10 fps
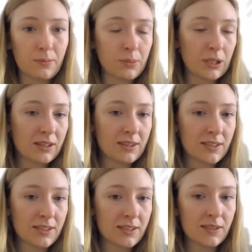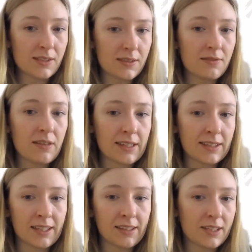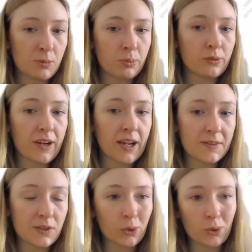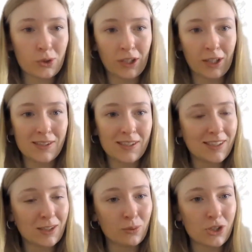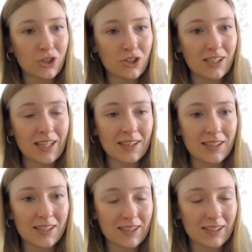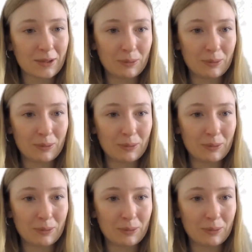But I think this provides good hints in which sense